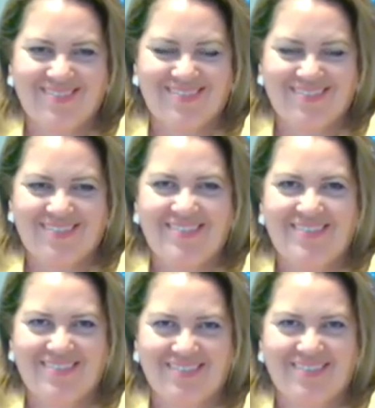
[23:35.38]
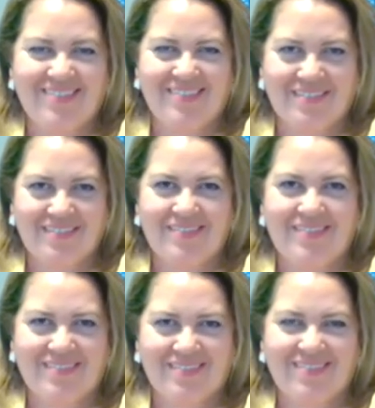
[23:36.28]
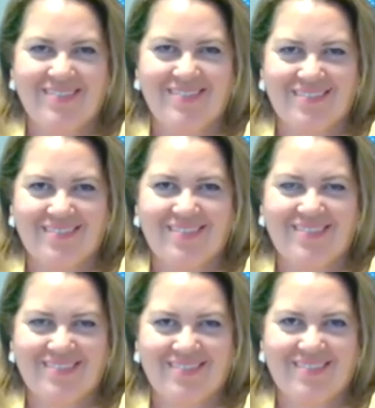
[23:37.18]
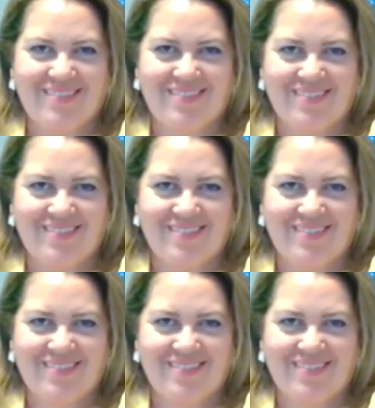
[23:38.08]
The person shown says nothing.